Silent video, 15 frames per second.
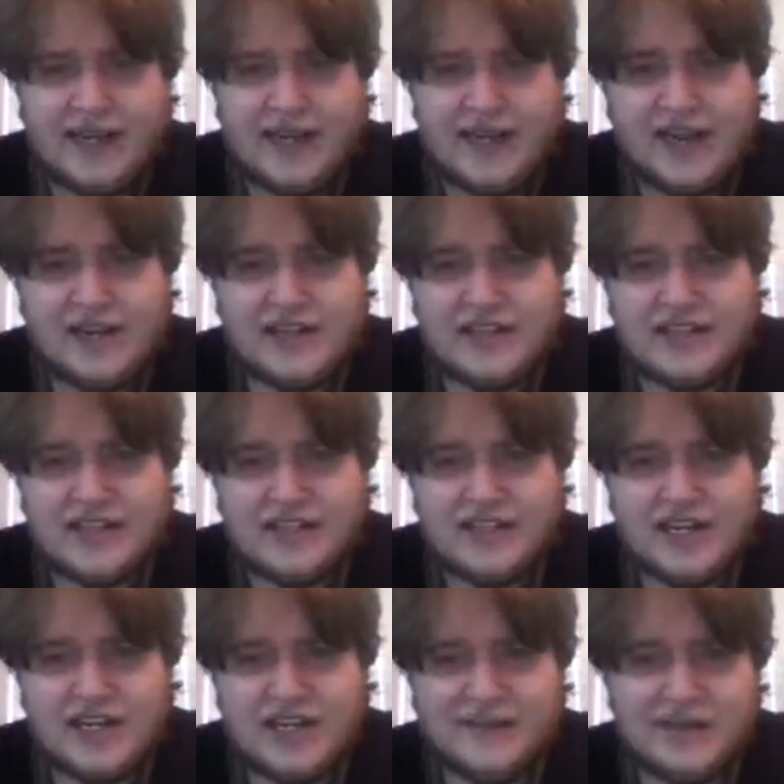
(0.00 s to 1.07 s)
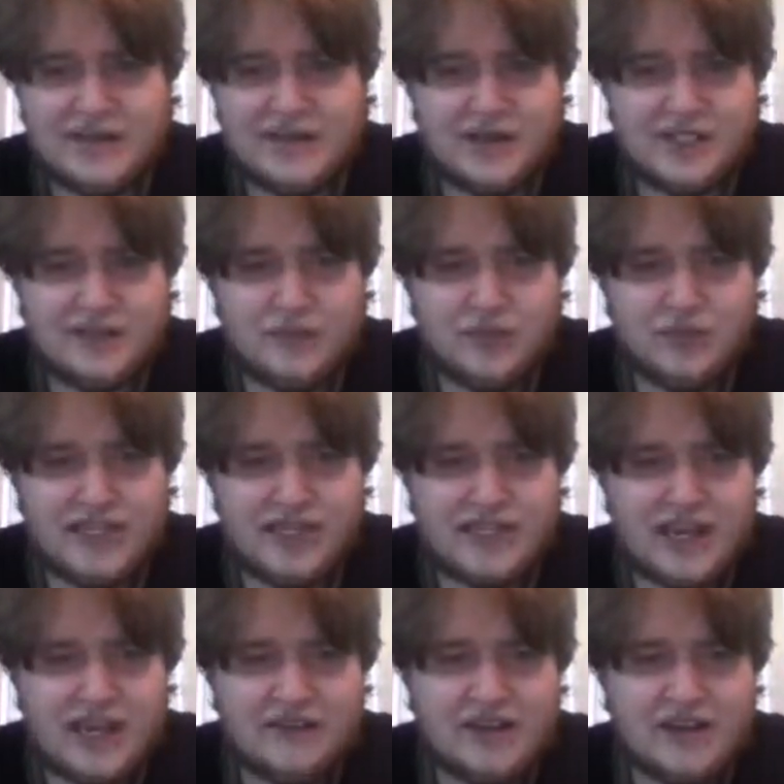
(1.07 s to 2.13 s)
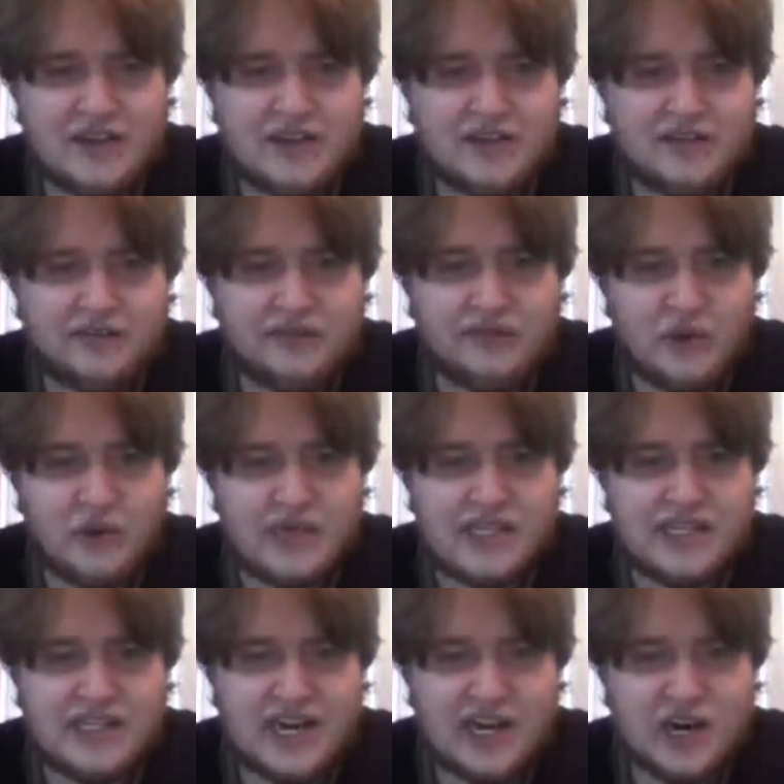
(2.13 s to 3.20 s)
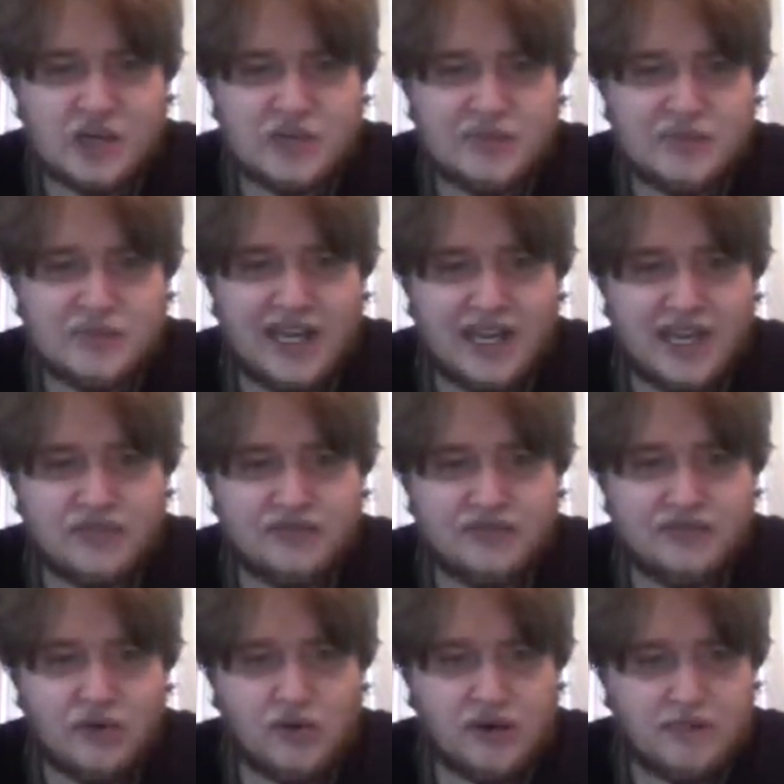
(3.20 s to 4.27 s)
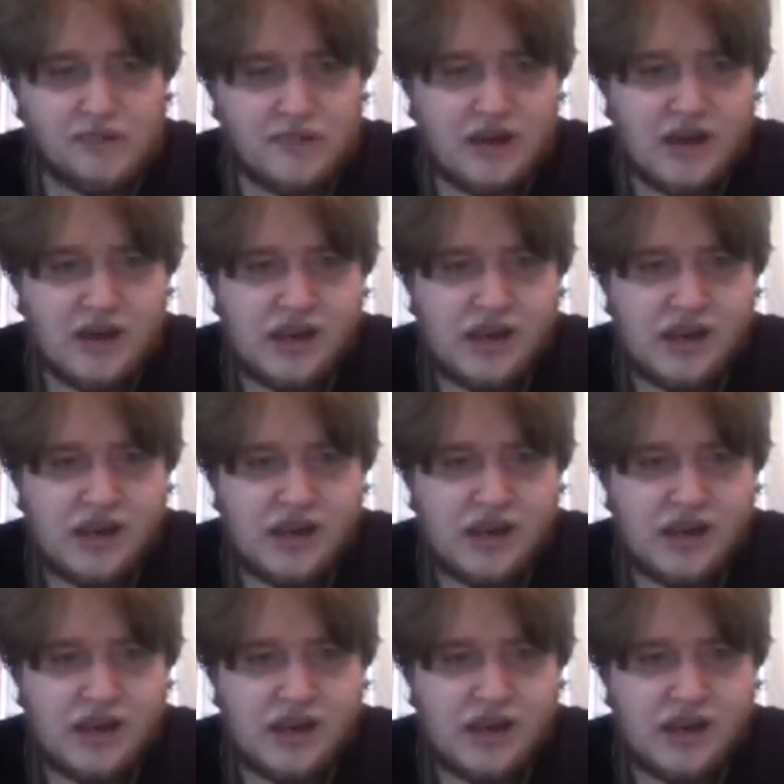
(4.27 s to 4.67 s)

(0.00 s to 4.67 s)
and just in time, too, as the moonlight have hit the floor and stairs began to form.